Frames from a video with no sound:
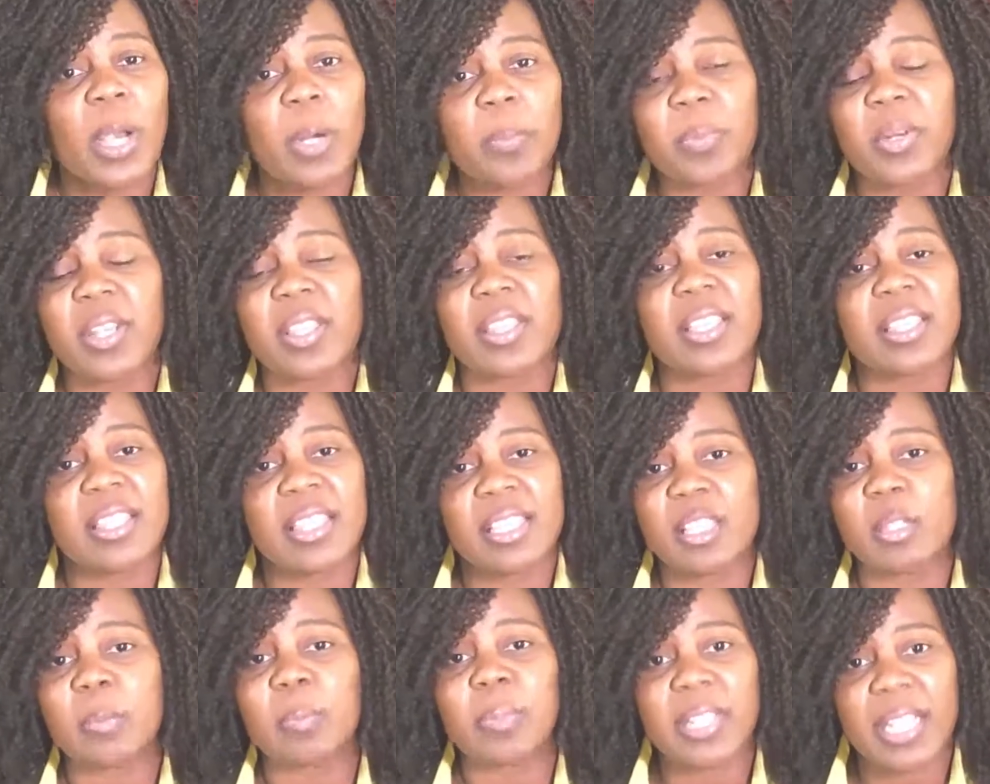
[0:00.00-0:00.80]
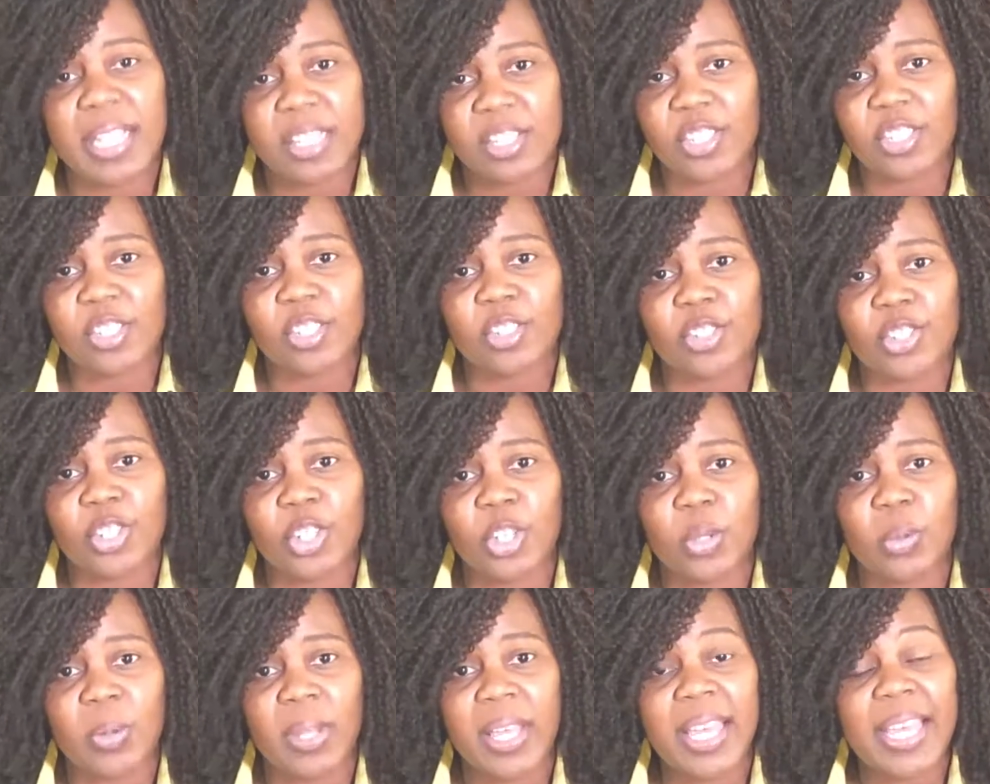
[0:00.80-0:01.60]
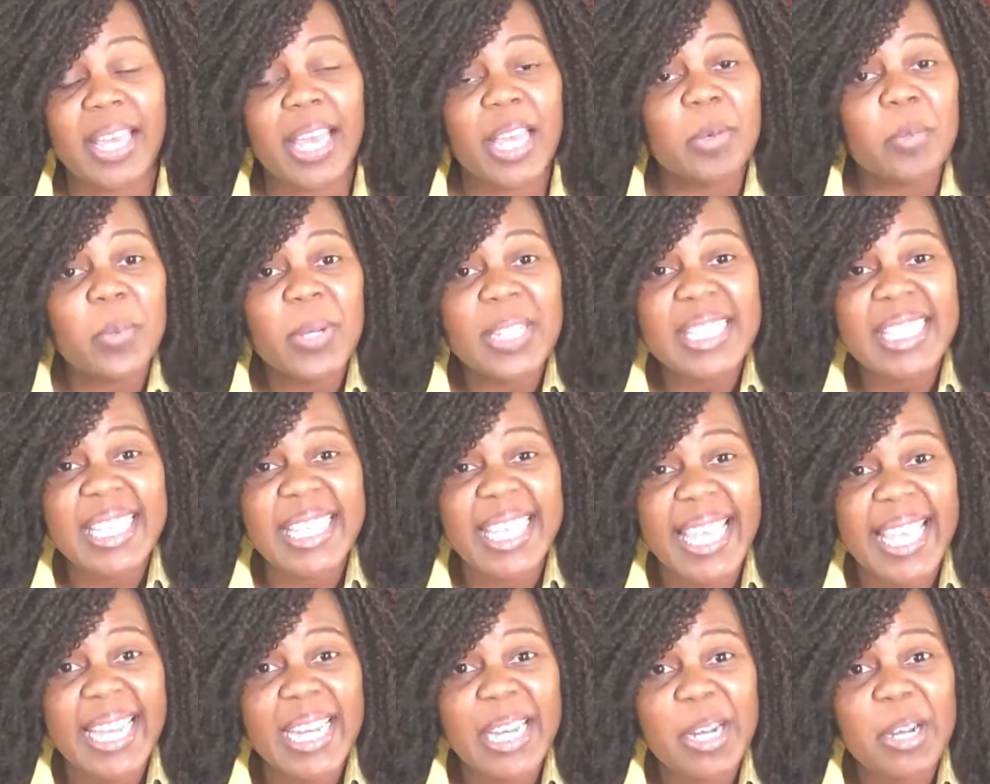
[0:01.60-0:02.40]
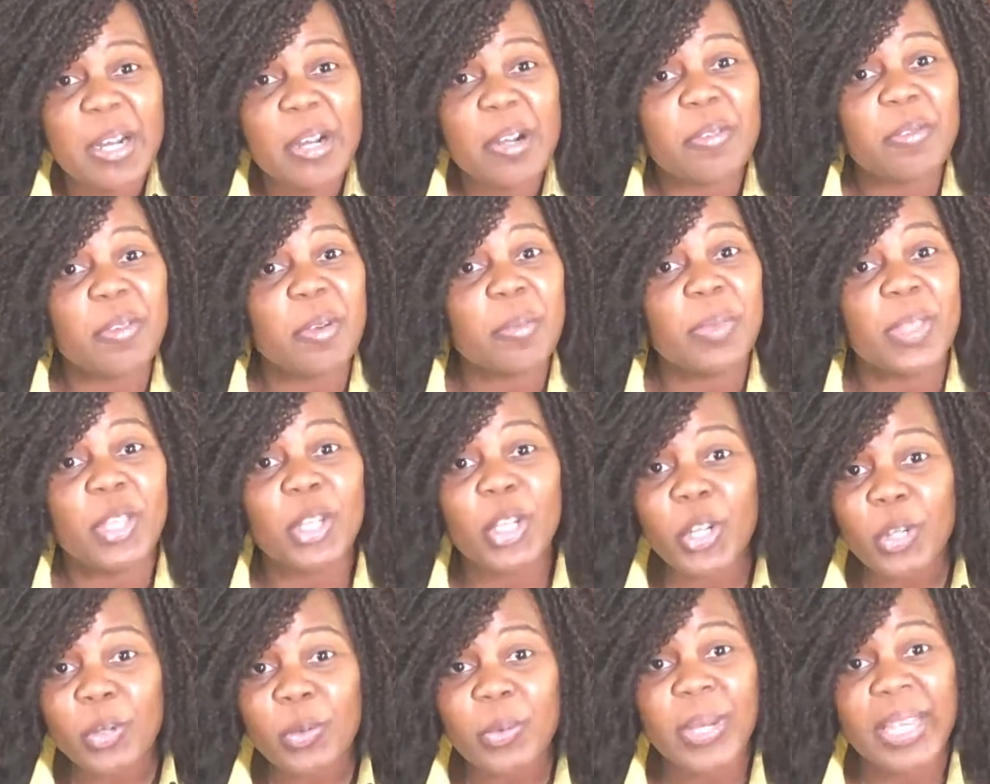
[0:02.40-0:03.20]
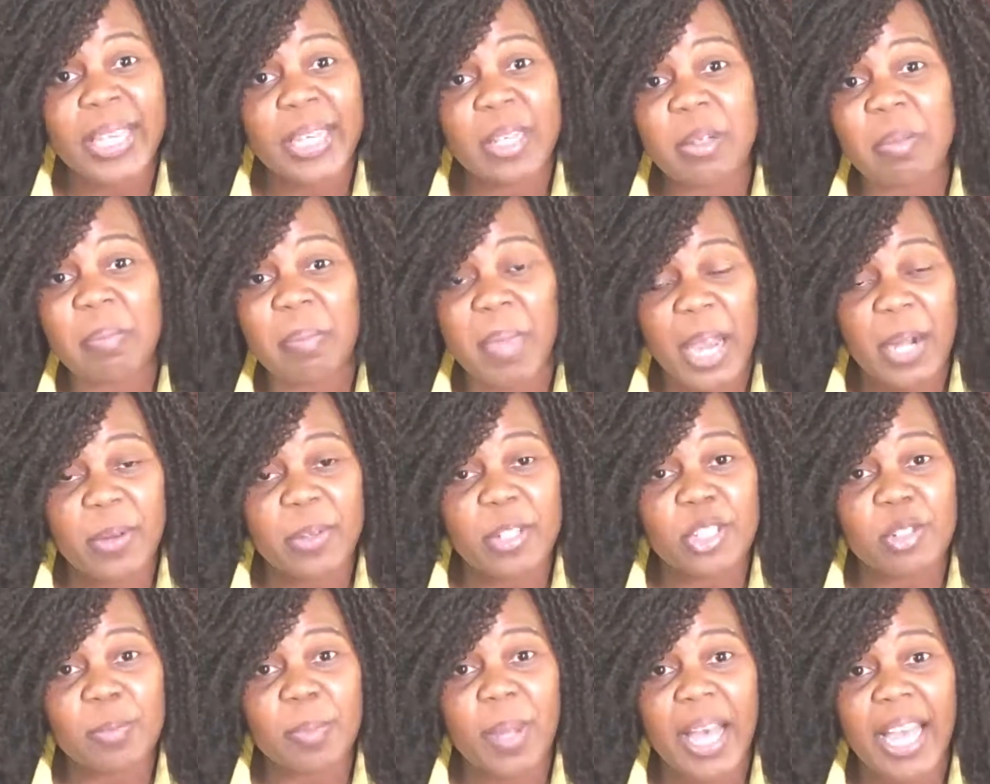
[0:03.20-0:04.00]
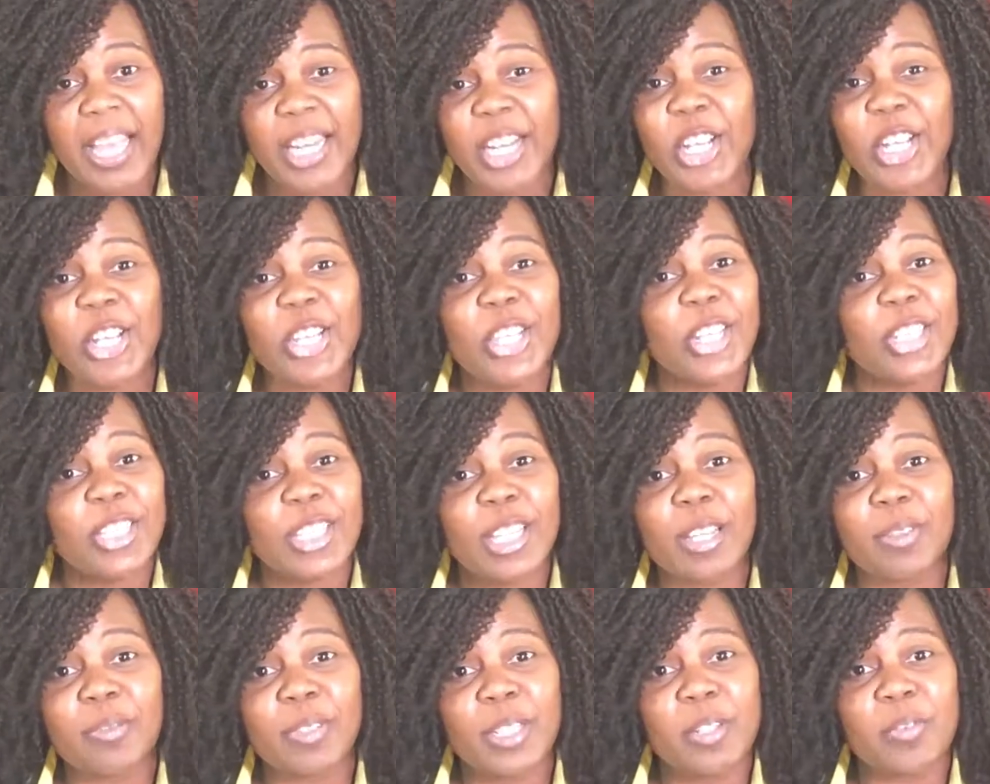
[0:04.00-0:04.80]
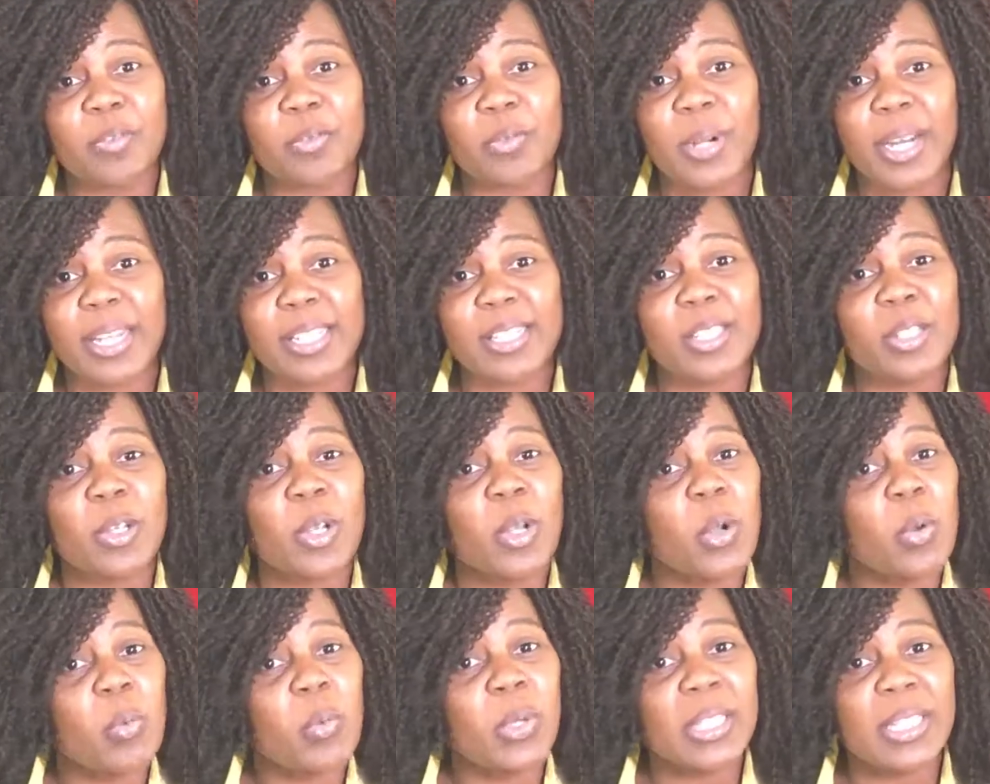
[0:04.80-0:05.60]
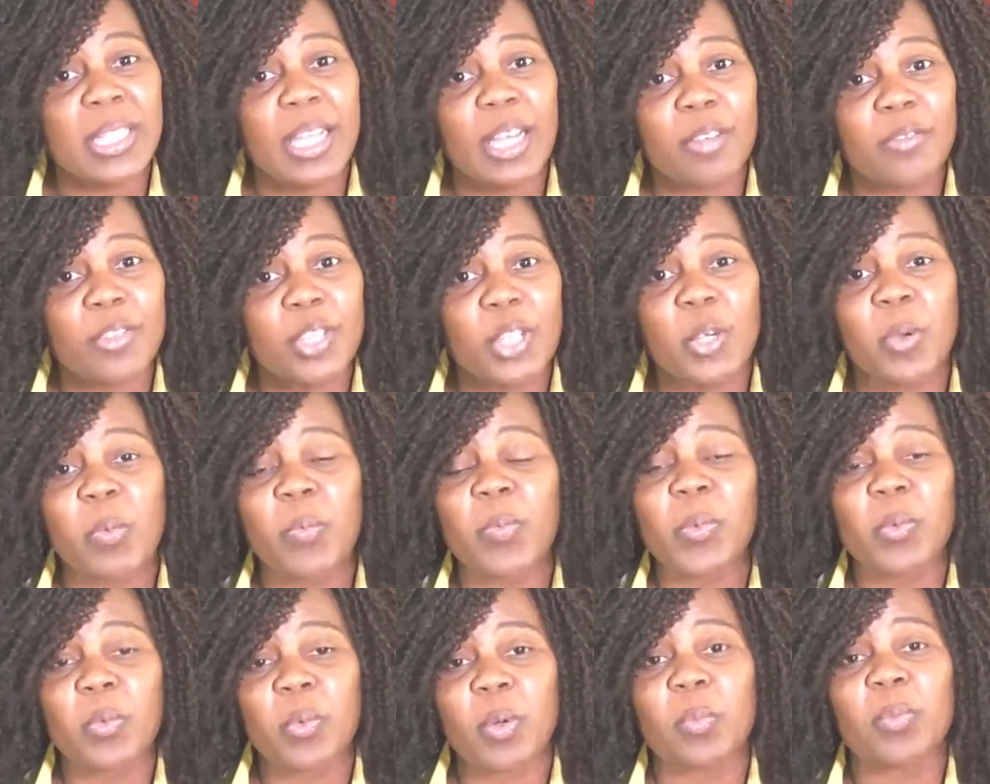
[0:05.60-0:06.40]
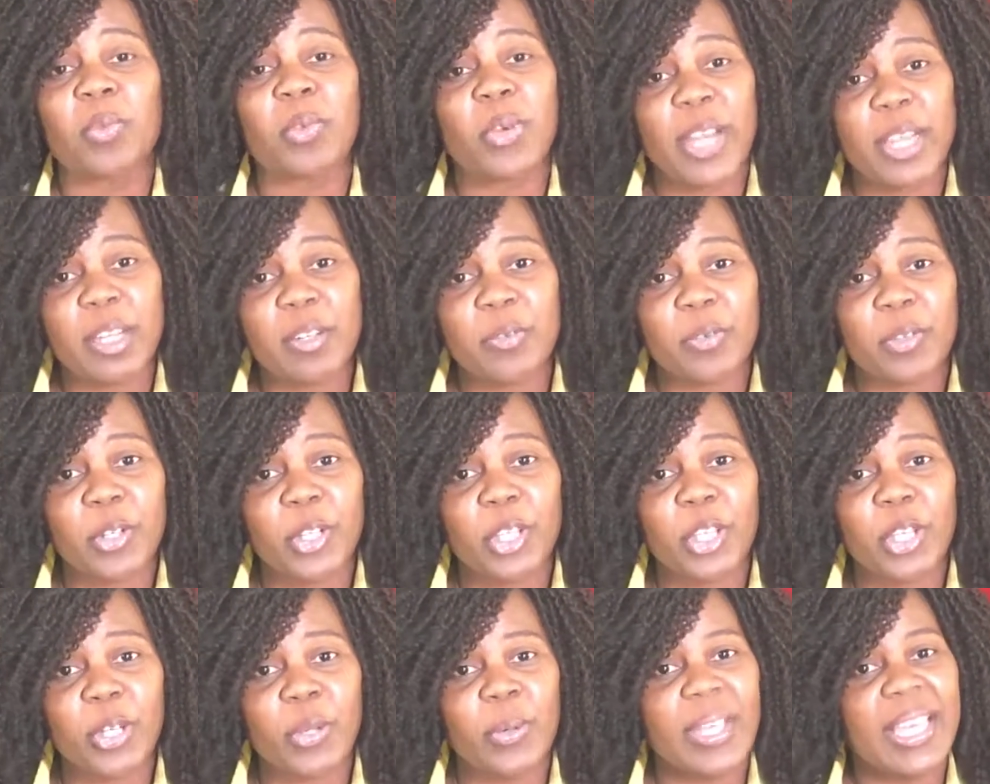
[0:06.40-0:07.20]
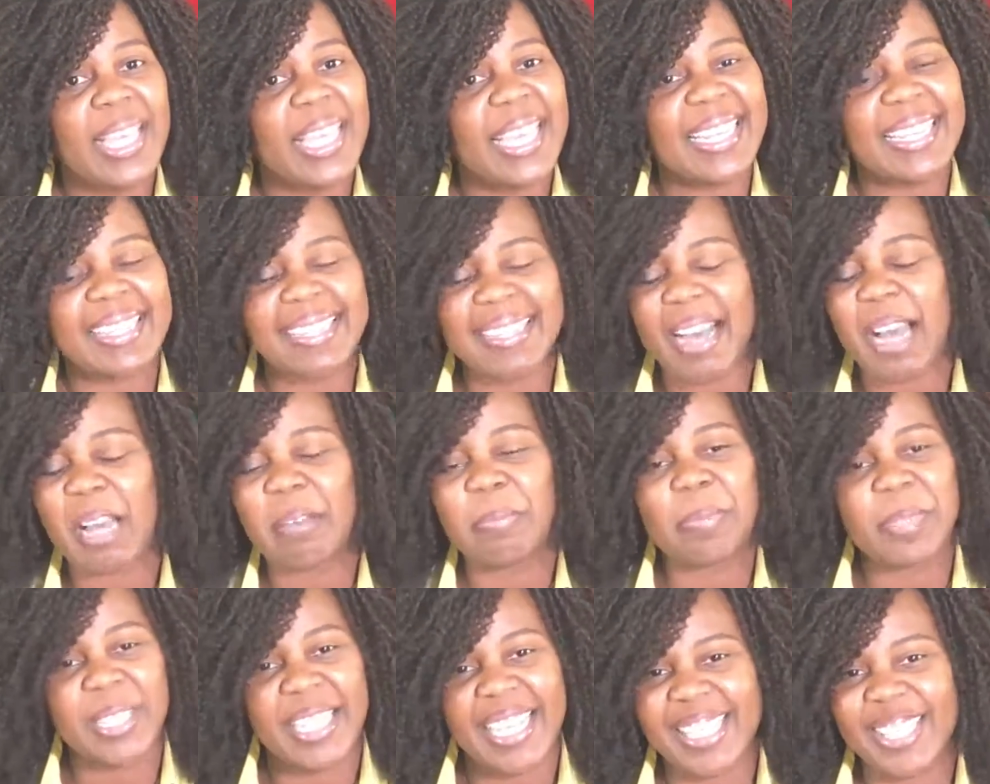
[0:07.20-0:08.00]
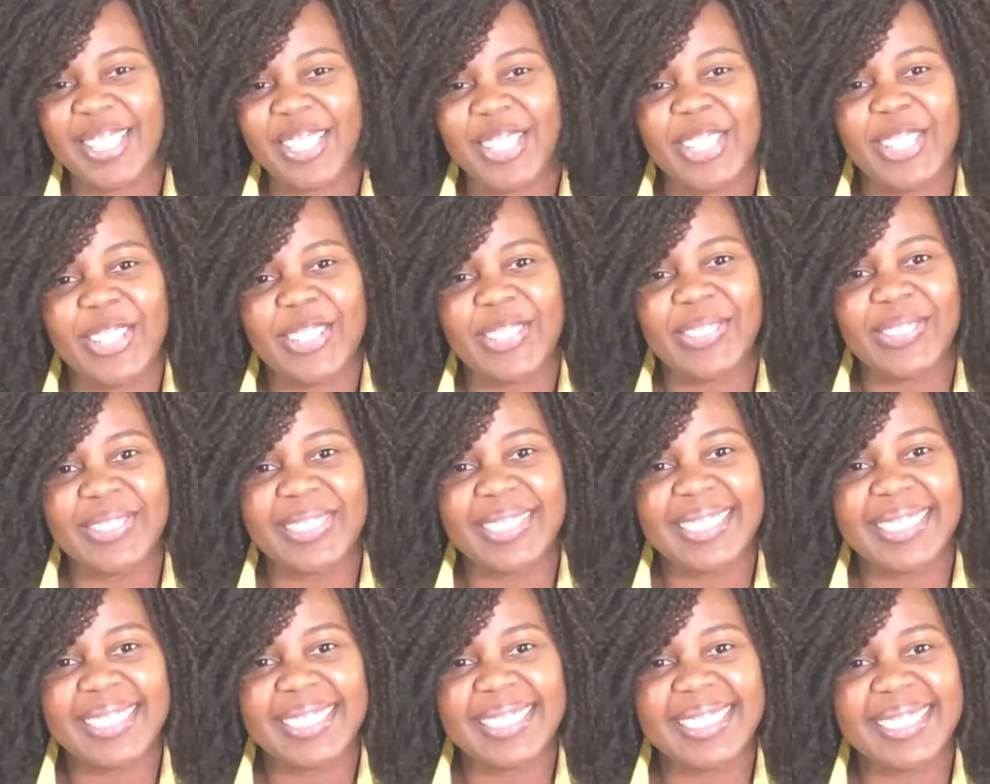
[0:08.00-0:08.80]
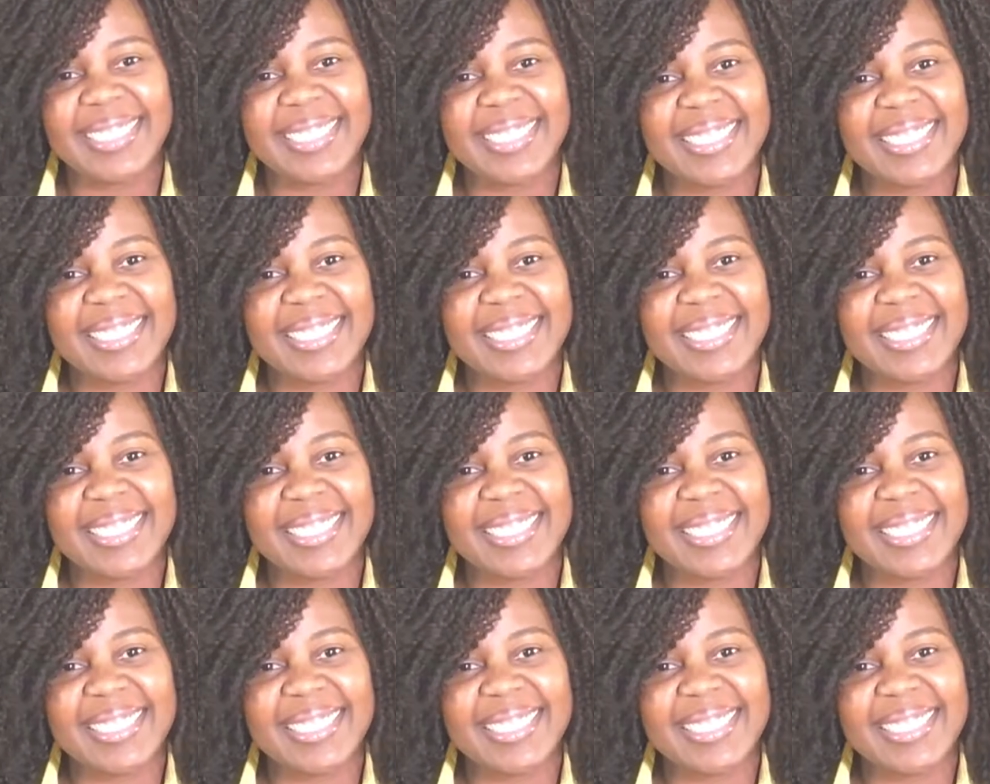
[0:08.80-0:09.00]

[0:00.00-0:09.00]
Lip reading: So I pray that this blesses you. And once again, from the crew here at Marriage Bite, your lovely friends will love you. We're praying for you, and God bless you.